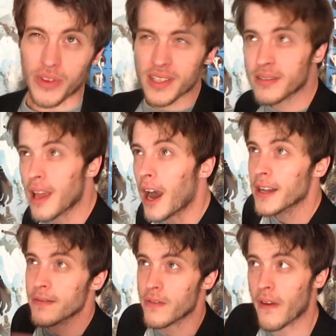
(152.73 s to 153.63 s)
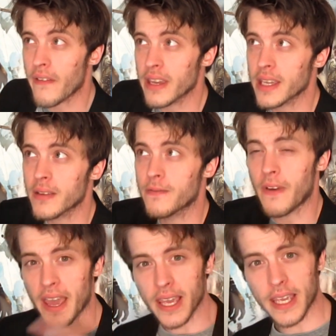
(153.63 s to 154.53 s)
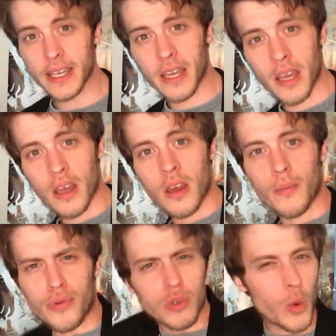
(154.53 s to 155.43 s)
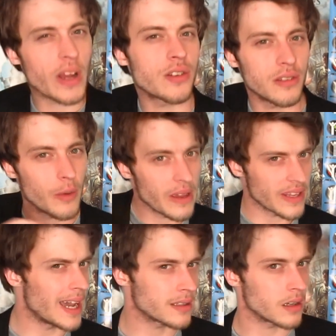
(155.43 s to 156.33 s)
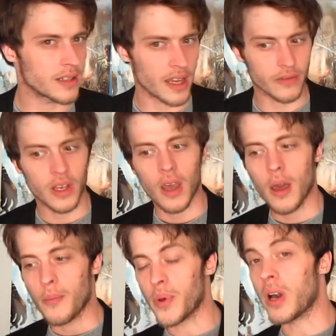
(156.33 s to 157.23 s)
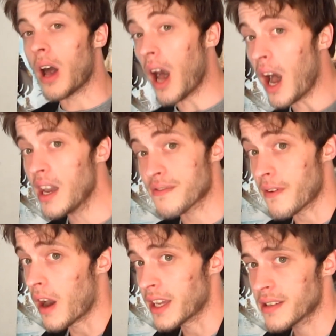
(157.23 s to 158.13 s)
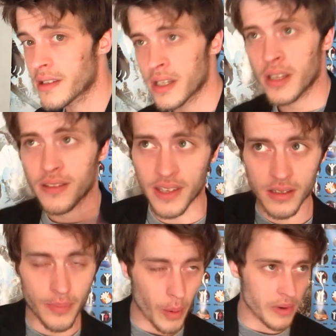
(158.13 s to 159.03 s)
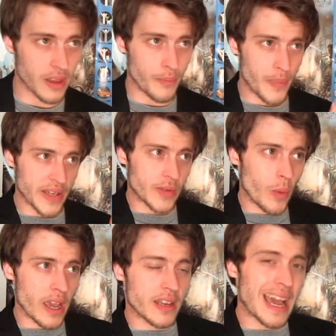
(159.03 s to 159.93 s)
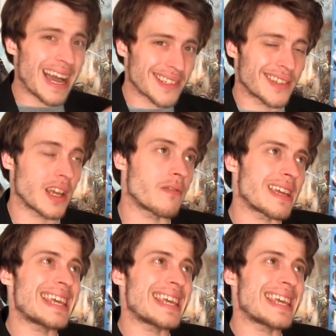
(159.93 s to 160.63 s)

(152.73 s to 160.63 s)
This is kind of a very vague, broad question that we have to ask ourselves, but I find this is probably the best way to ask yourself,